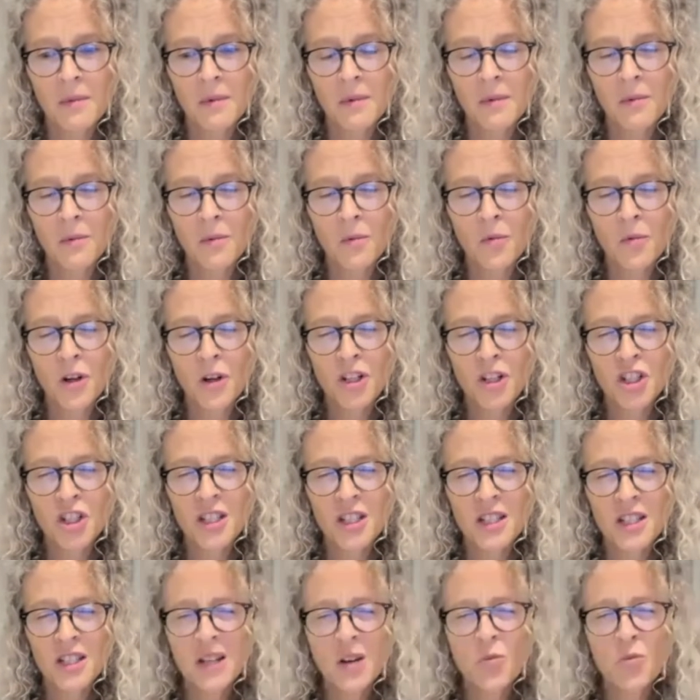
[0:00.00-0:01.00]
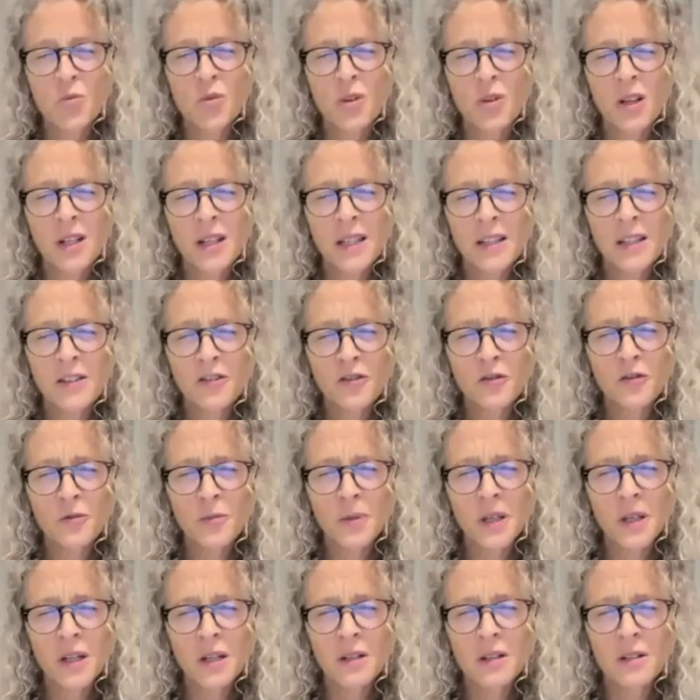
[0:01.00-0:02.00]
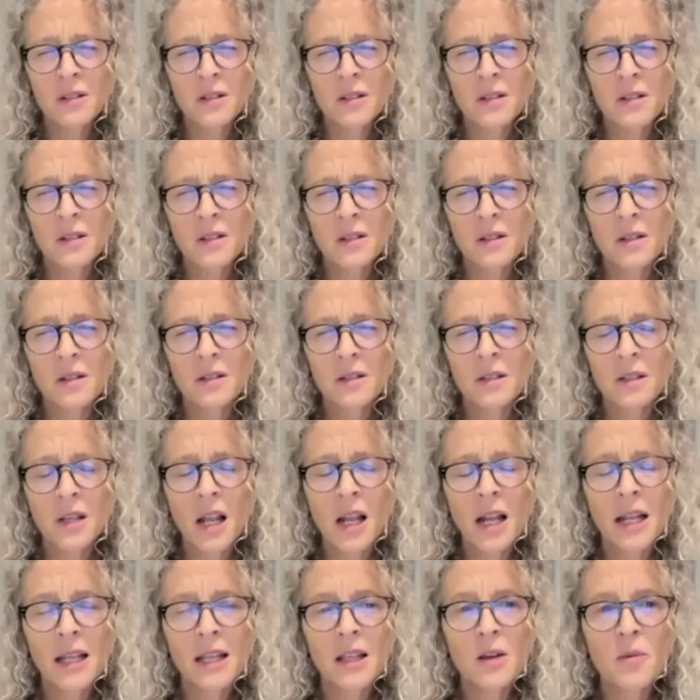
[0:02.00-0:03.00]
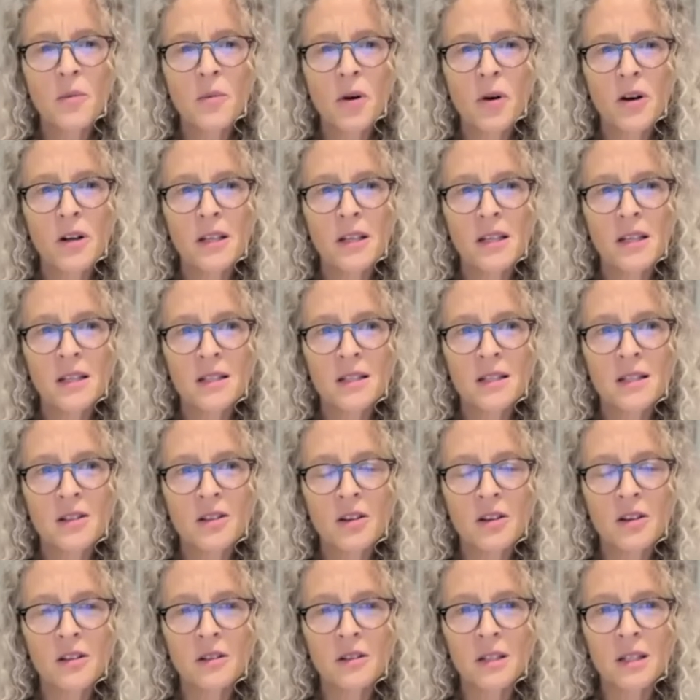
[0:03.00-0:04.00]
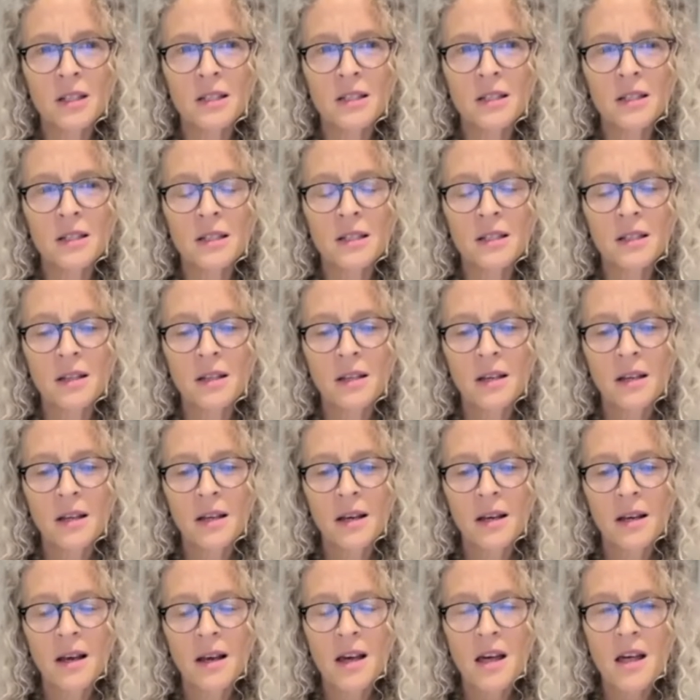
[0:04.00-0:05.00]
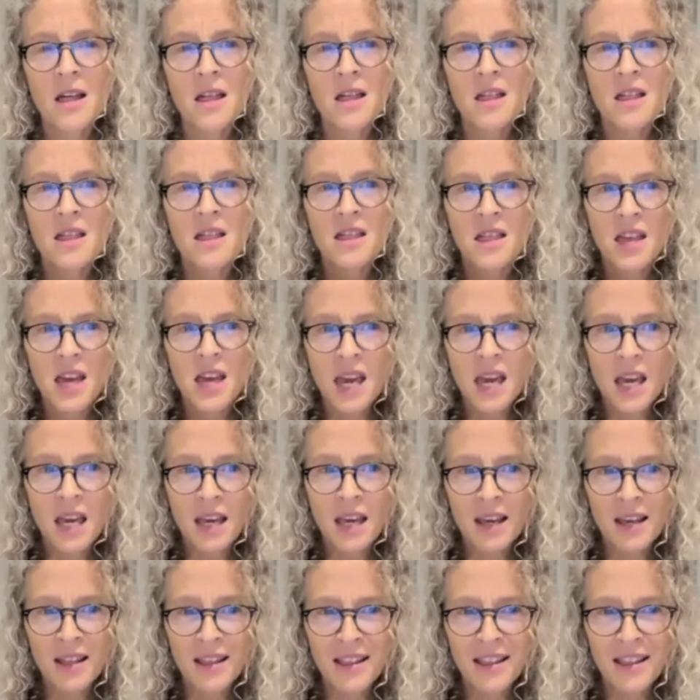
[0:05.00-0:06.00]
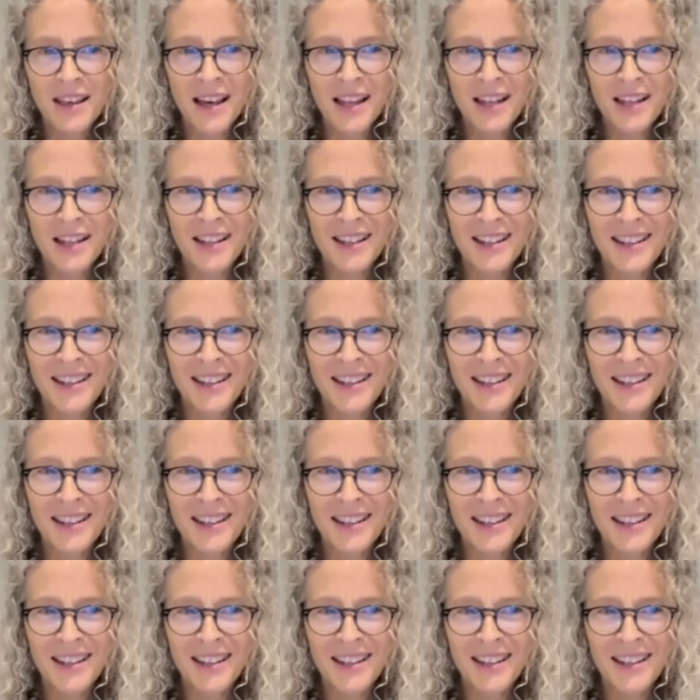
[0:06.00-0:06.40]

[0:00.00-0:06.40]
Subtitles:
which is a relief, because suddenly the body is not this thing that